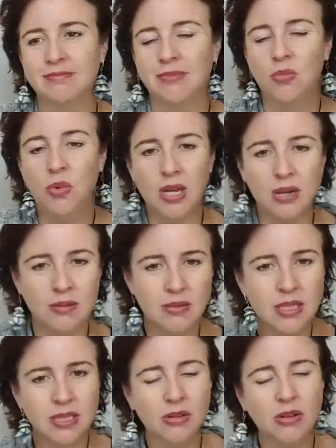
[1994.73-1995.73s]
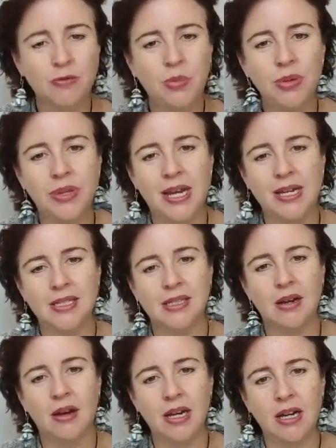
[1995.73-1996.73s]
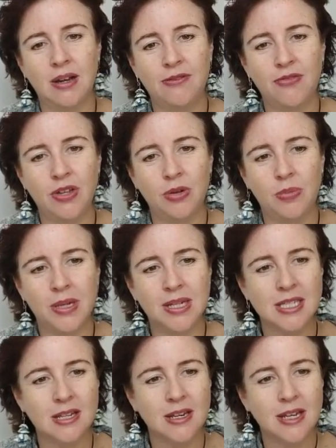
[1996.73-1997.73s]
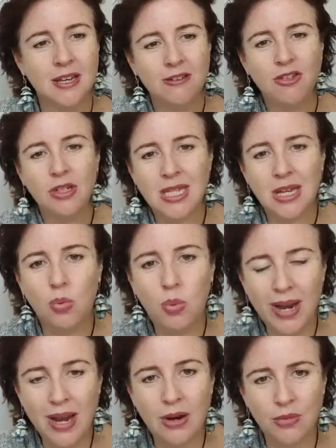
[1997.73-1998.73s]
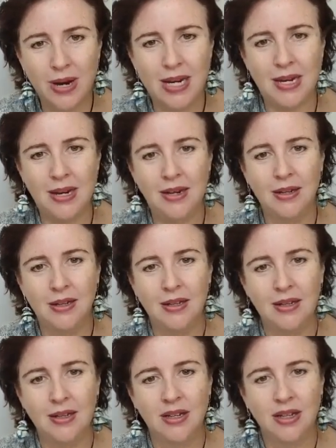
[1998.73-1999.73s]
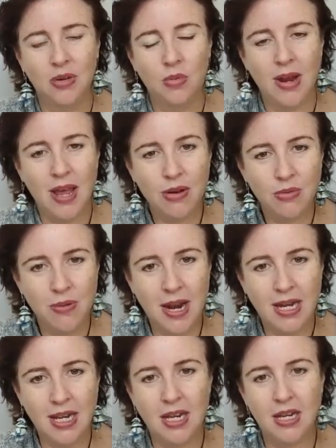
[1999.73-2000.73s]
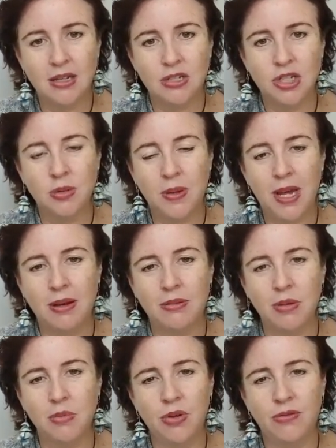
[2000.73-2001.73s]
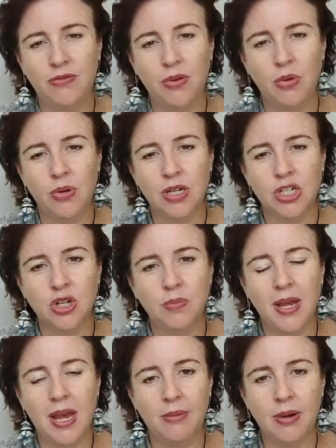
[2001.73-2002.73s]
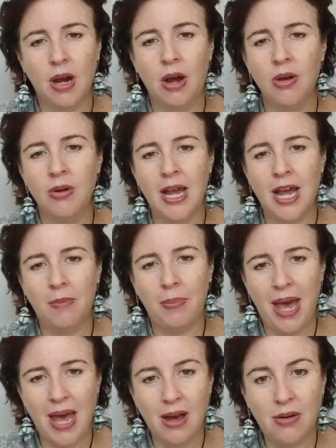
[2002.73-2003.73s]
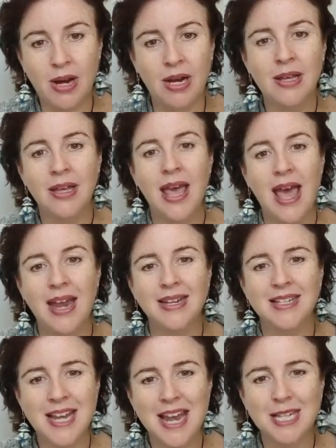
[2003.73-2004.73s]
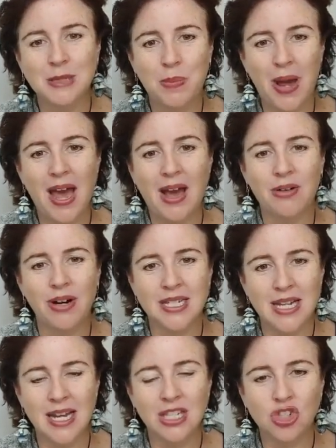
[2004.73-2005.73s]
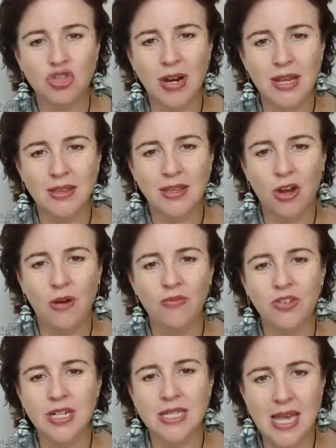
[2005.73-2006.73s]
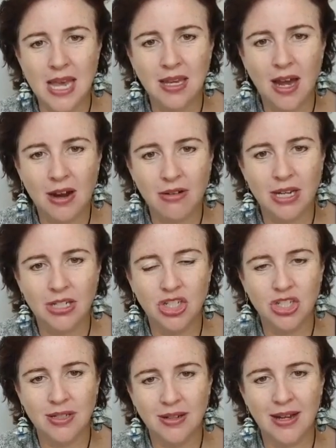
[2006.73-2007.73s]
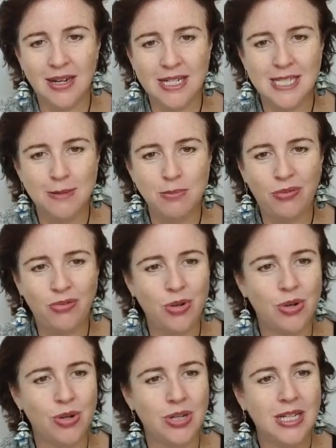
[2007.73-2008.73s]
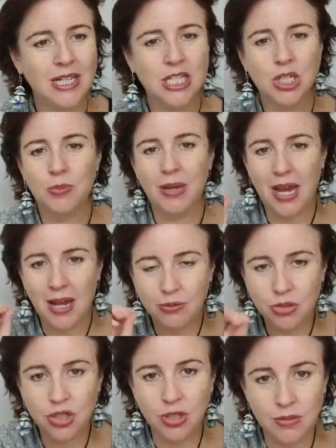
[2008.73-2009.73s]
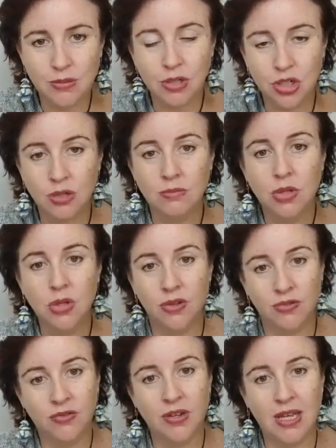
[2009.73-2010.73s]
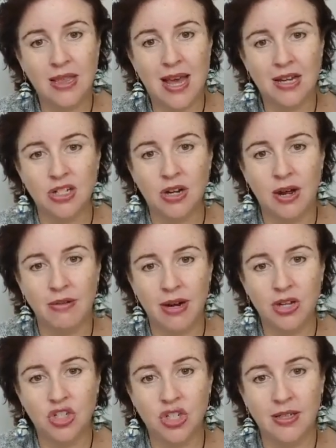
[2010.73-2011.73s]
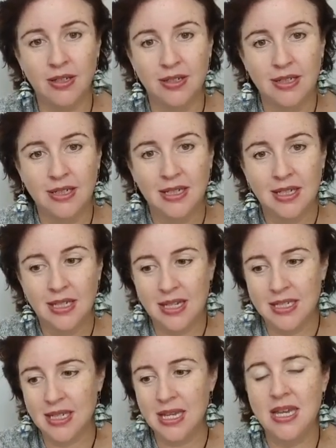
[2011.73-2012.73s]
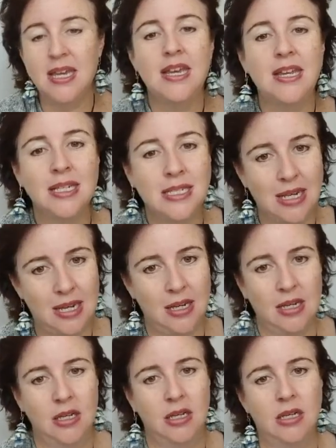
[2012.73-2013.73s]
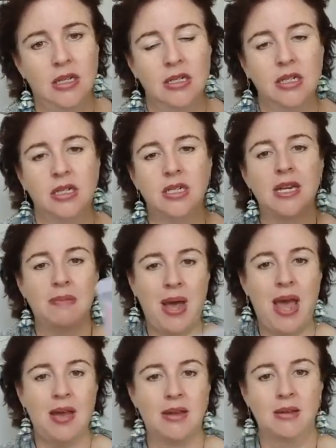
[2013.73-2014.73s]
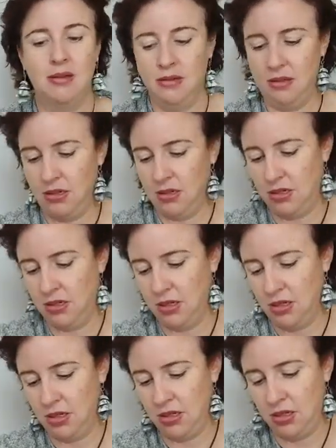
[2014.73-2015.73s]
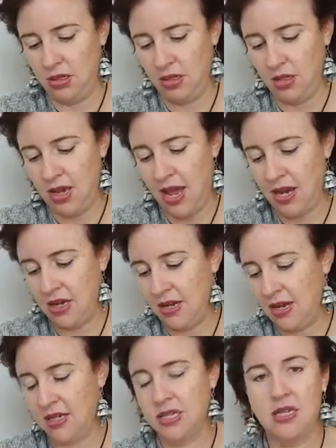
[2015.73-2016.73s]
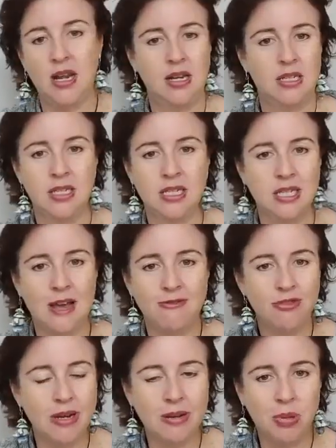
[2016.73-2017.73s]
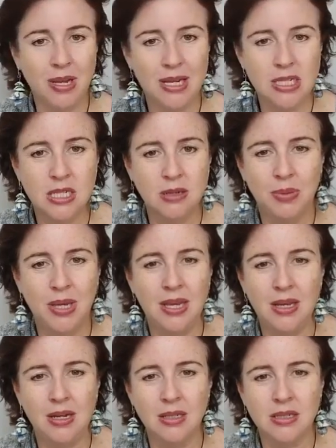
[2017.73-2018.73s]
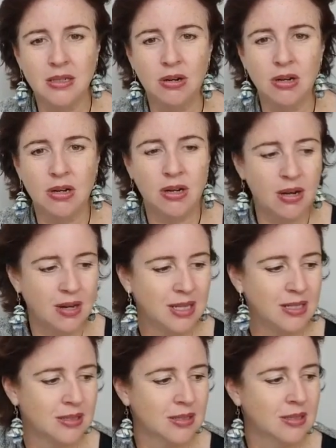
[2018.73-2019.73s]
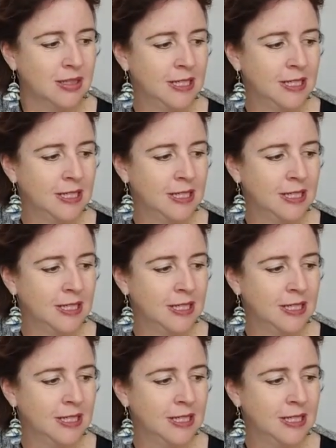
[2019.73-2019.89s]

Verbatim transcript: we can sort of put that aside, I feel, because it feels like we are ready. We are ready to be able to move forward and to be able to own our power. And it takes power, it takes strength and confidence and courage, like I said before, to be able to, to move in that direction. It's easy to sit back. And it's, it's a suffering place to be in. It's not nice.